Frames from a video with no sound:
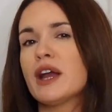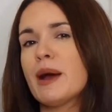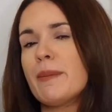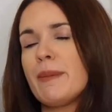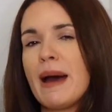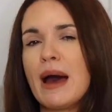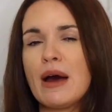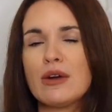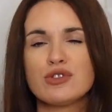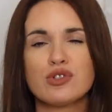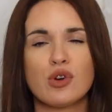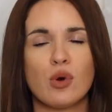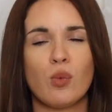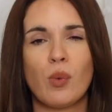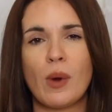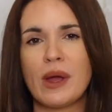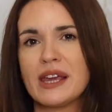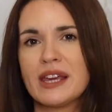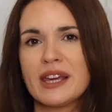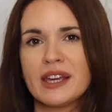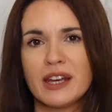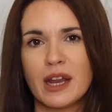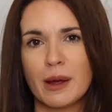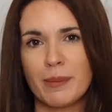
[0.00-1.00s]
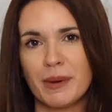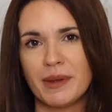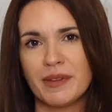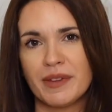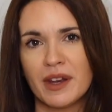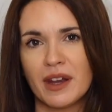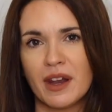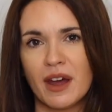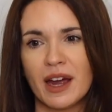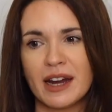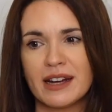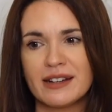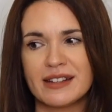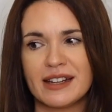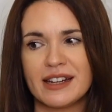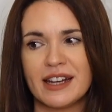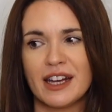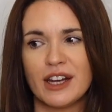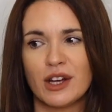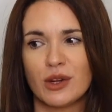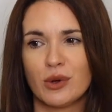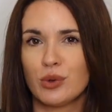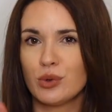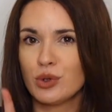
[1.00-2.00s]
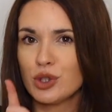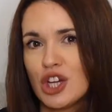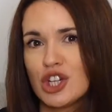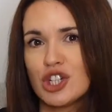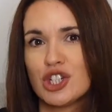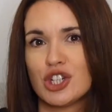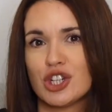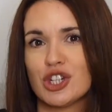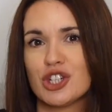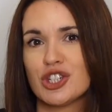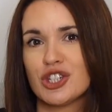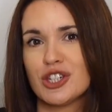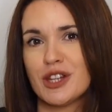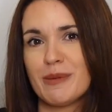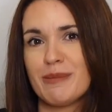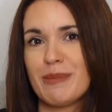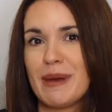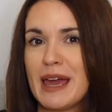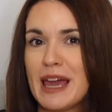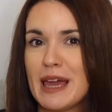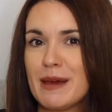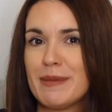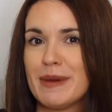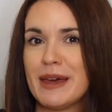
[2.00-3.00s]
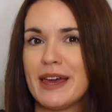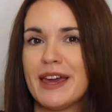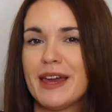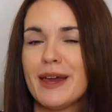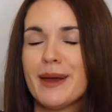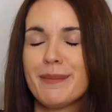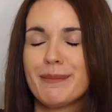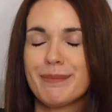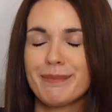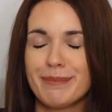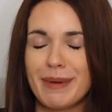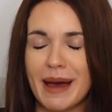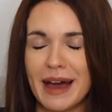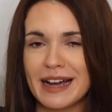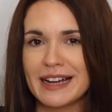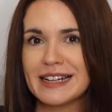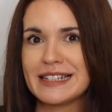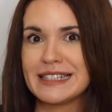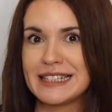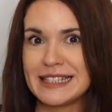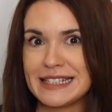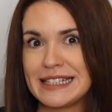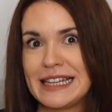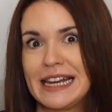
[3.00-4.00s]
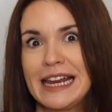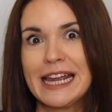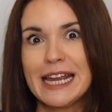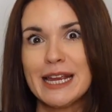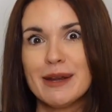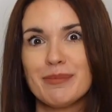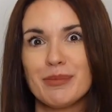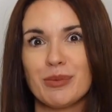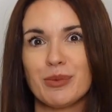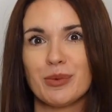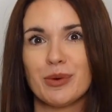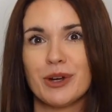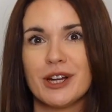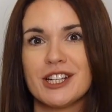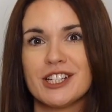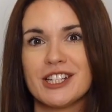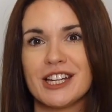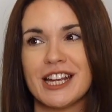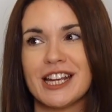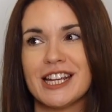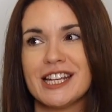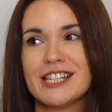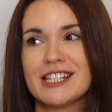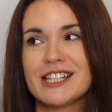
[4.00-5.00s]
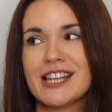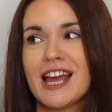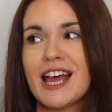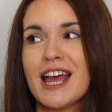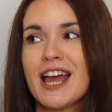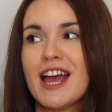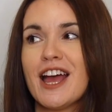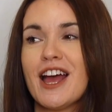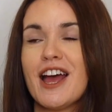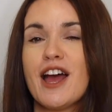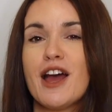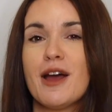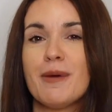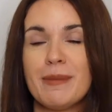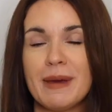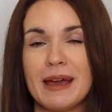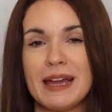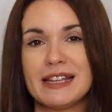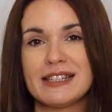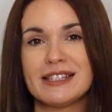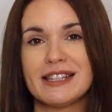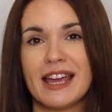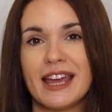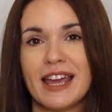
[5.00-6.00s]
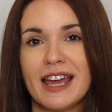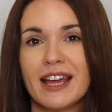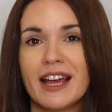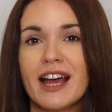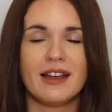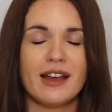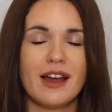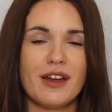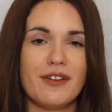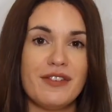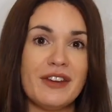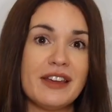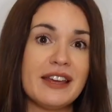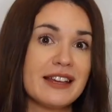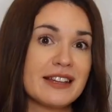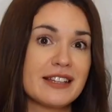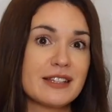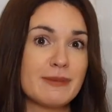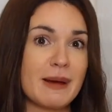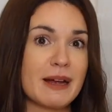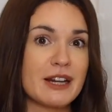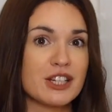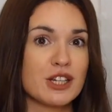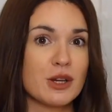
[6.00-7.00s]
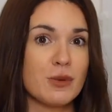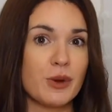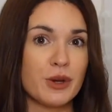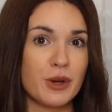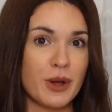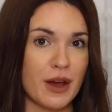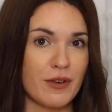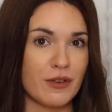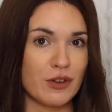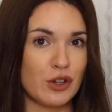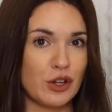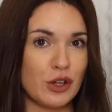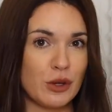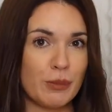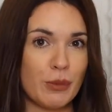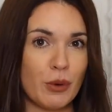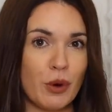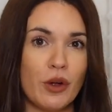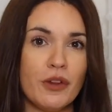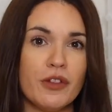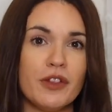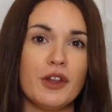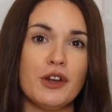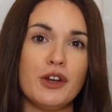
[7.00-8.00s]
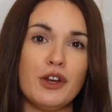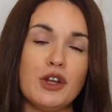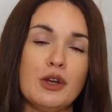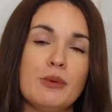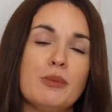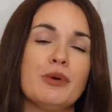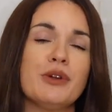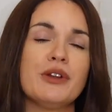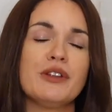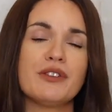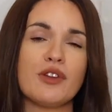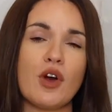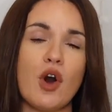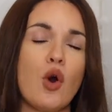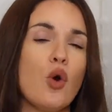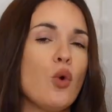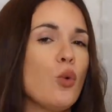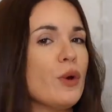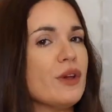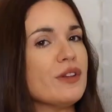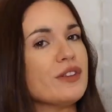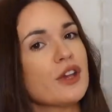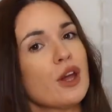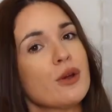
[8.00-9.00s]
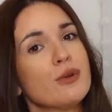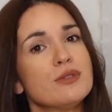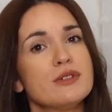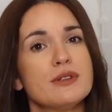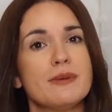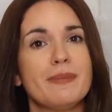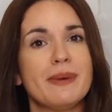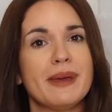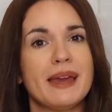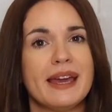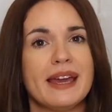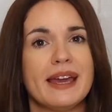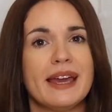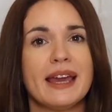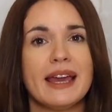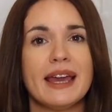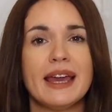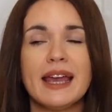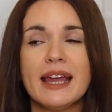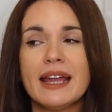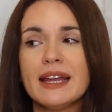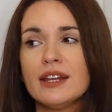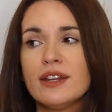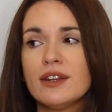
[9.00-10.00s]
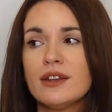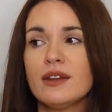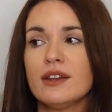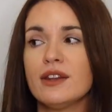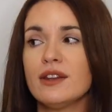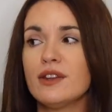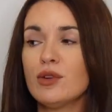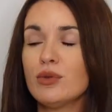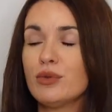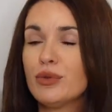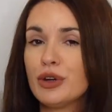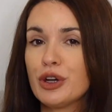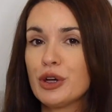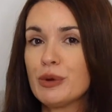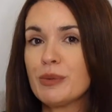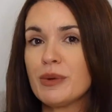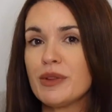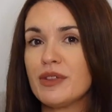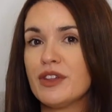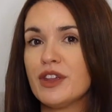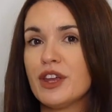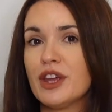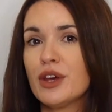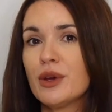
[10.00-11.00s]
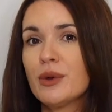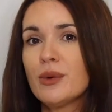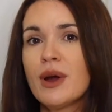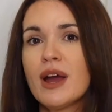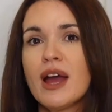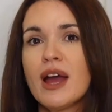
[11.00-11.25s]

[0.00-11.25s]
about or waking up in the night, and then it will shush the baby back to sleep, which is amazing. I think especially when you have a newborn, the newborn is always going to be in the room with you.